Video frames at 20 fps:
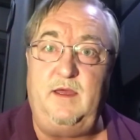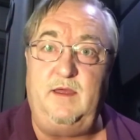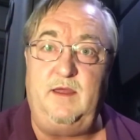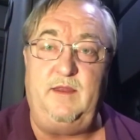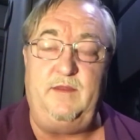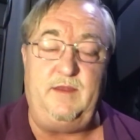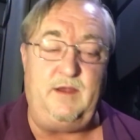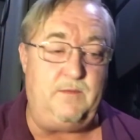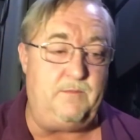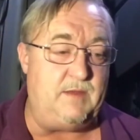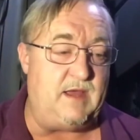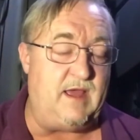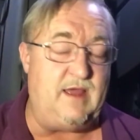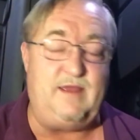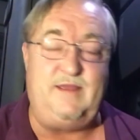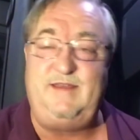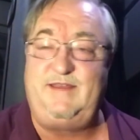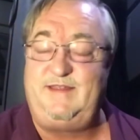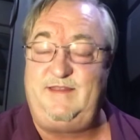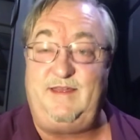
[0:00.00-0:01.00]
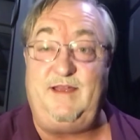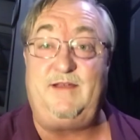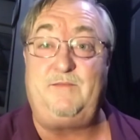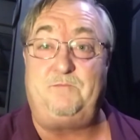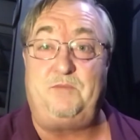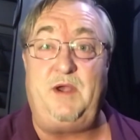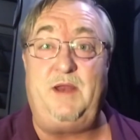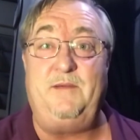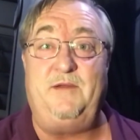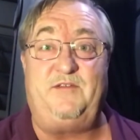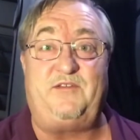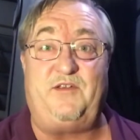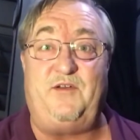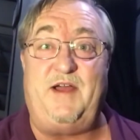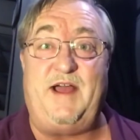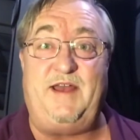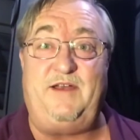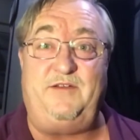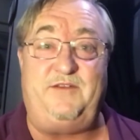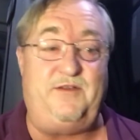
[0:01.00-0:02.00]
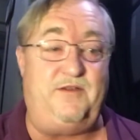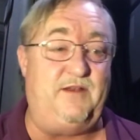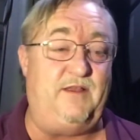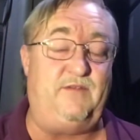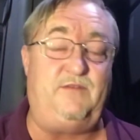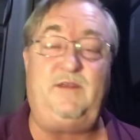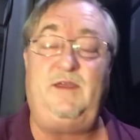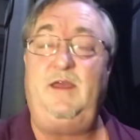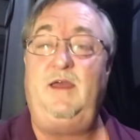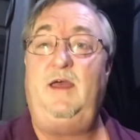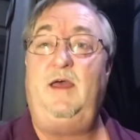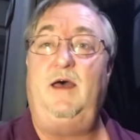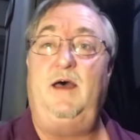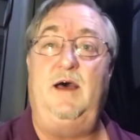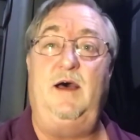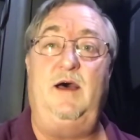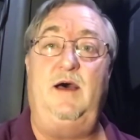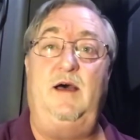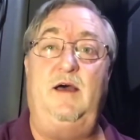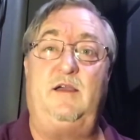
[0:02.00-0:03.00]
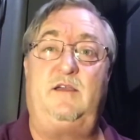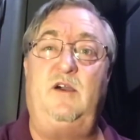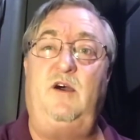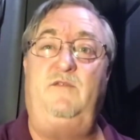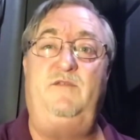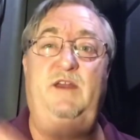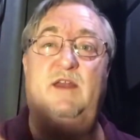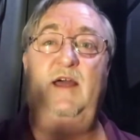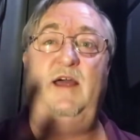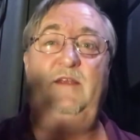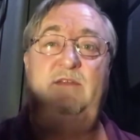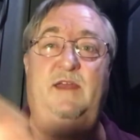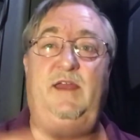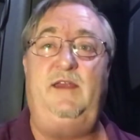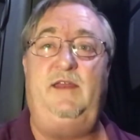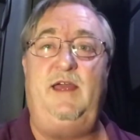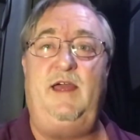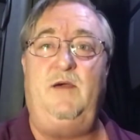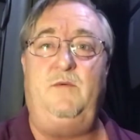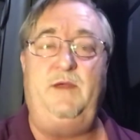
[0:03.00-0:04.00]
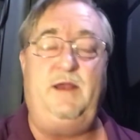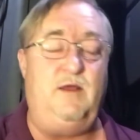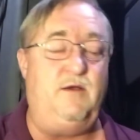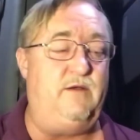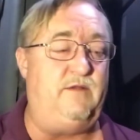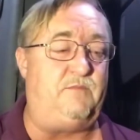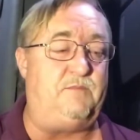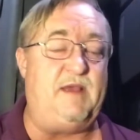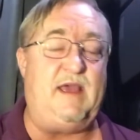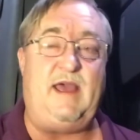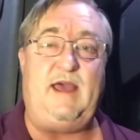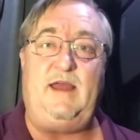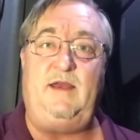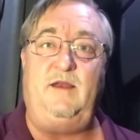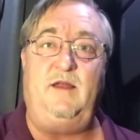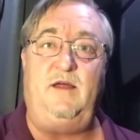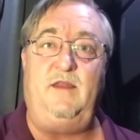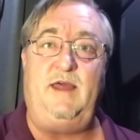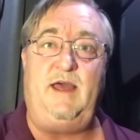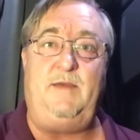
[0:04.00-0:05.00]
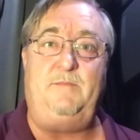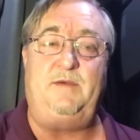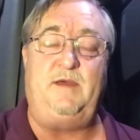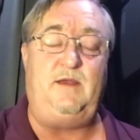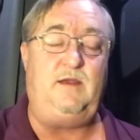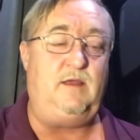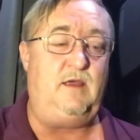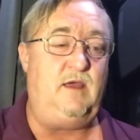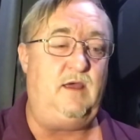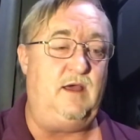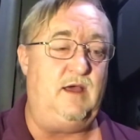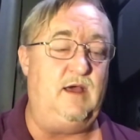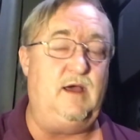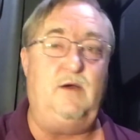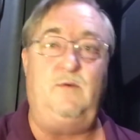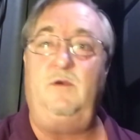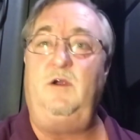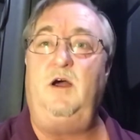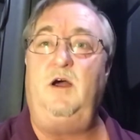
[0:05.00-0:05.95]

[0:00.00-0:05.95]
They're pretty much their attitude is COVID-19, yeah, we know it's bad and all that, but we're